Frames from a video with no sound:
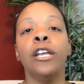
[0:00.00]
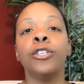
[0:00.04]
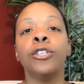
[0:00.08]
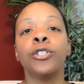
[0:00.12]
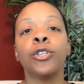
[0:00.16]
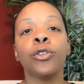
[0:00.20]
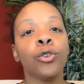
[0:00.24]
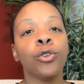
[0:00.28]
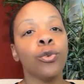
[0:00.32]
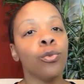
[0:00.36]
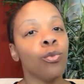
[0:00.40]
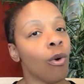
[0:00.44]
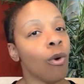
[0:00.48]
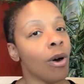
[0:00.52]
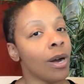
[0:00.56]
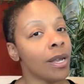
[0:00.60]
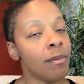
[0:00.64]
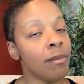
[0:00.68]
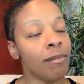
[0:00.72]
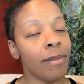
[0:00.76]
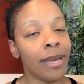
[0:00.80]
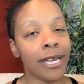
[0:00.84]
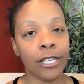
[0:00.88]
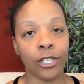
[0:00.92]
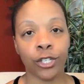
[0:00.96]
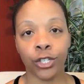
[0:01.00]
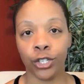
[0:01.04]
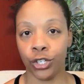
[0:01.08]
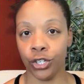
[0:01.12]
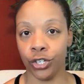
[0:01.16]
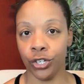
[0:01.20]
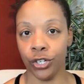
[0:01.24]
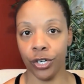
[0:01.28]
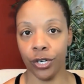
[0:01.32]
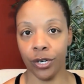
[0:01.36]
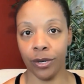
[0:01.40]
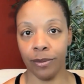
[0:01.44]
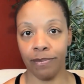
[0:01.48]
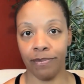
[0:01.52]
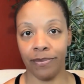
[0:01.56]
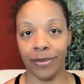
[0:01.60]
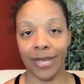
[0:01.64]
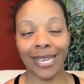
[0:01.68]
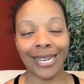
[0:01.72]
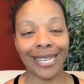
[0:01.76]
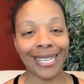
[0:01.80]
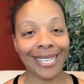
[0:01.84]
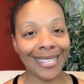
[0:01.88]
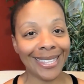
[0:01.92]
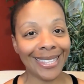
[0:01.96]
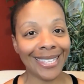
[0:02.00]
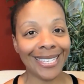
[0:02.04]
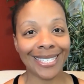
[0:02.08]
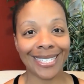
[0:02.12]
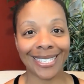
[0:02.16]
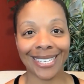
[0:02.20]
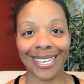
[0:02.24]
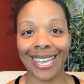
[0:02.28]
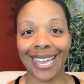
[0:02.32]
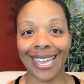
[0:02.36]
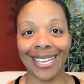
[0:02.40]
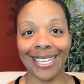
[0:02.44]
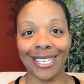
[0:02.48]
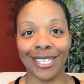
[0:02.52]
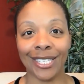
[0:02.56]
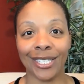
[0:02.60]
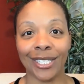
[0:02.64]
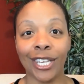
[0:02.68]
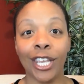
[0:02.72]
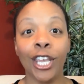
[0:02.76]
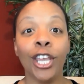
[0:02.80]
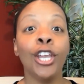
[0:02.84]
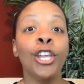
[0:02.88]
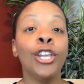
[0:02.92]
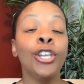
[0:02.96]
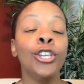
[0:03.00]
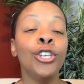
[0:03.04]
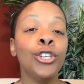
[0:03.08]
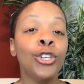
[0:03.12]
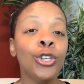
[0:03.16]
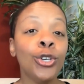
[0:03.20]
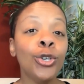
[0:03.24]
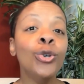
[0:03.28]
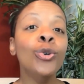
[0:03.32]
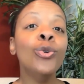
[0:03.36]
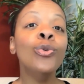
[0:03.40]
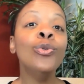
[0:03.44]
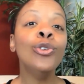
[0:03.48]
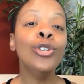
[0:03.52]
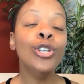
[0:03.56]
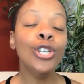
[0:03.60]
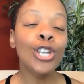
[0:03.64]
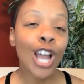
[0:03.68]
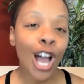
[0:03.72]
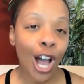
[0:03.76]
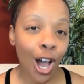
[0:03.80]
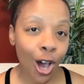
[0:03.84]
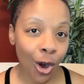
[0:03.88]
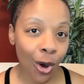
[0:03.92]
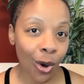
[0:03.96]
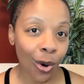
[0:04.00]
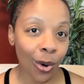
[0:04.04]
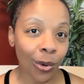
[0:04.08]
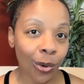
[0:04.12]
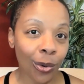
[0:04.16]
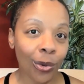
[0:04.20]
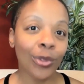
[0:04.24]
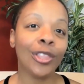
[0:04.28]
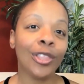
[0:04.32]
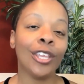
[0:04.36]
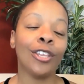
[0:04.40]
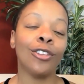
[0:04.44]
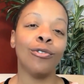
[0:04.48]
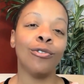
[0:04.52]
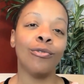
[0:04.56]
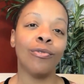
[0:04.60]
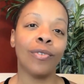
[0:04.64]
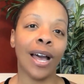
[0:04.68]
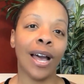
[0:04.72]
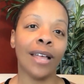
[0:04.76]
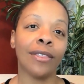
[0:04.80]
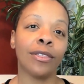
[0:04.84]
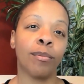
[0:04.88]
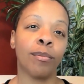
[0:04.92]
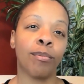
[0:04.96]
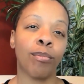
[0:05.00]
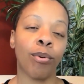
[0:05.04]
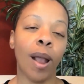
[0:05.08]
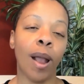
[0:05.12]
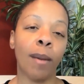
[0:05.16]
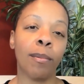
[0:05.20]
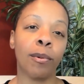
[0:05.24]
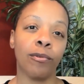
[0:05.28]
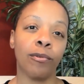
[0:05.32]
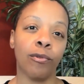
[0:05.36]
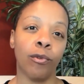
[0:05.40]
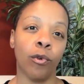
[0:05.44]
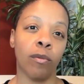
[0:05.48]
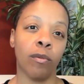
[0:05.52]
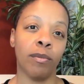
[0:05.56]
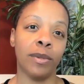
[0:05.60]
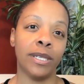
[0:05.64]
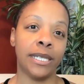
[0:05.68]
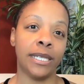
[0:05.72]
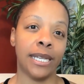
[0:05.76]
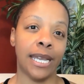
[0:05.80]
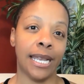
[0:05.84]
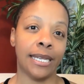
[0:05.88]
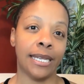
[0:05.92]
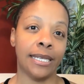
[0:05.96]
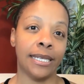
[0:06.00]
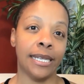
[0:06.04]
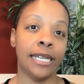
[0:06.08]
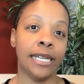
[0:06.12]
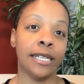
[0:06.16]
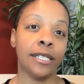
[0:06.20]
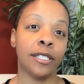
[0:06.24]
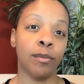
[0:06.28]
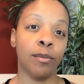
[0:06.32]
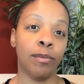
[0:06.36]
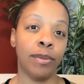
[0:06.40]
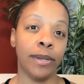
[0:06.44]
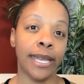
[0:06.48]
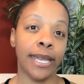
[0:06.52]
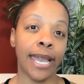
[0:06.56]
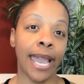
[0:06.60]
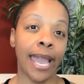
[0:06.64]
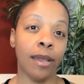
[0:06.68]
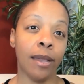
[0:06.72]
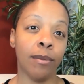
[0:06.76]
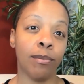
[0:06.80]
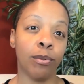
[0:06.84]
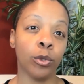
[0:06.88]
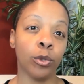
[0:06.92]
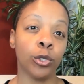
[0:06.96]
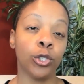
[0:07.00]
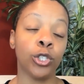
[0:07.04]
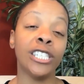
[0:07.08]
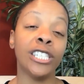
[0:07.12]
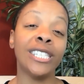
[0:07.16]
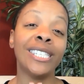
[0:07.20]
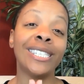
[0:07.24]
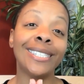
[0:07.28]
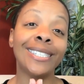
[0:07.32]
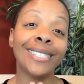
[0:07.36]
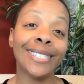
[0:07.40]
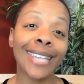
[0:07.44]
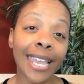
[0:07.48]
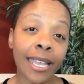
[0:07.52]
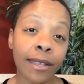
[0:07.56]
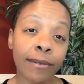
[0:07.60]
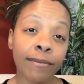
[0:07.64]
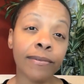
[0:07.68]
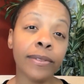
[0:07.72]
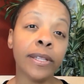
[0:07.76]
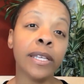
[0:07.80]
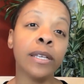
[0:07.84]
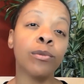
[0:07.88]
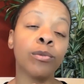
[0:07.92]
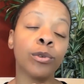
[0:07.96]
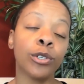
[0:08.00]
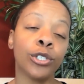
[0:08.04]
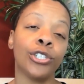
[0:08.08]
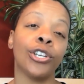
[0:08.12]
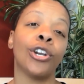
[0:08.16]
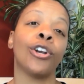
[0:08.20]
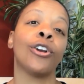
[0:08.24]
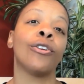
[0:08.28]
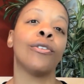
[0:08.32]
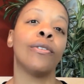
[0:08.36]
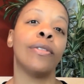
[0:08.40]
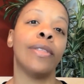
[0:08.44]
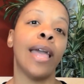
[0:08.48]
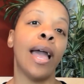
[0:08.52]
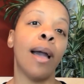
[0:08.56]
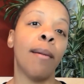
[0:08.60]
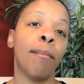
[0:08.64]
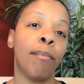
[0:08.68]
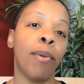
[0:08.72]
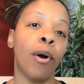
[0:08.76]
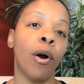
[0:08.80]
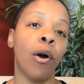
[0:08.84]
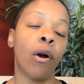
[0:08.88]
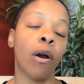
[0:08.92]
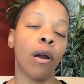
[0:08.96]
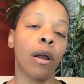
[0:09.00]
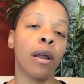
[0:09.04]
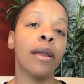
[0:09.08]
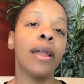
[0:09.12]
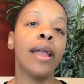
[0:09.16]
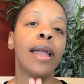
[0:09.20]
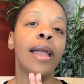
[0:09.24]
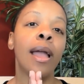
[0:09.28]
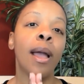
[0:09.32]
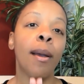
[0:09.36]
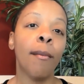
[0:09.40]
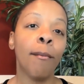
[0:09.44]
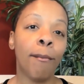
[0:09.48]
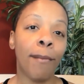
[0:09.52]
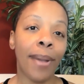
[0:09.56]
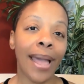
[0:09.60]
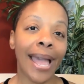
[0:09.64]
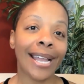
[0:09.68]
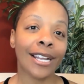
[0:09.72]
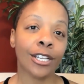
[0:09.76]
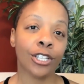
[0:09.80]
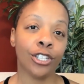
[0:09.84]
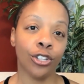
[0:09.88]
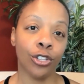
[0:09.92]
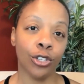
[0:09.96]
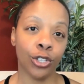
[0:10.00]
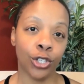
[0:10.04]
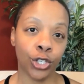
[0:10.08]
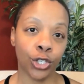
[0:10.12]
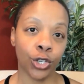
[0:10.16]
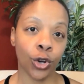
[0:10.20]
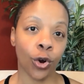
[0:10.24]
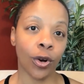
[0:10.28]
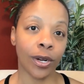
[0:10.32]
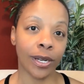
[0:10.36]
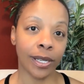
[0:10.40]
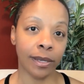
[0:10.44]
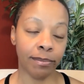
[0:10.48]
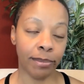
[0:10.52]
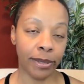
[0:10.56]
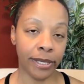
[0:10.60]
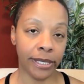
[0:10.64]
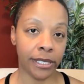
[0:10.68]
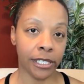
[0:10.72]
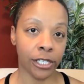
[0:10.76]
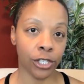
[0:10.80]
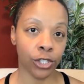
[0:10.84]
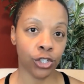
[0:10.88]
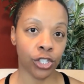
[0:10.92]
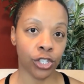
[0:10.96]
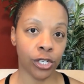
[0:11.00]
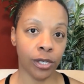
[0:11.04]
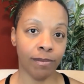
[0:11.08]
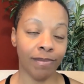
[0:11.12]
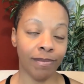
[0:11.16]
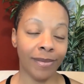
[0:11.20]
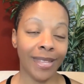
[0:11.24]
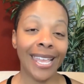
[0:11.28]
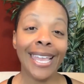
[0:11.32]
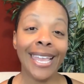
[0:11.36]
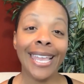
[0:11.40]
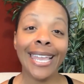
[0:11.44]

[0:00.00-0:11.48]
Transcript: So you want to make sure that in this case, you know that you've got the proper form and technique to be able to safely return that bar back to the starting position.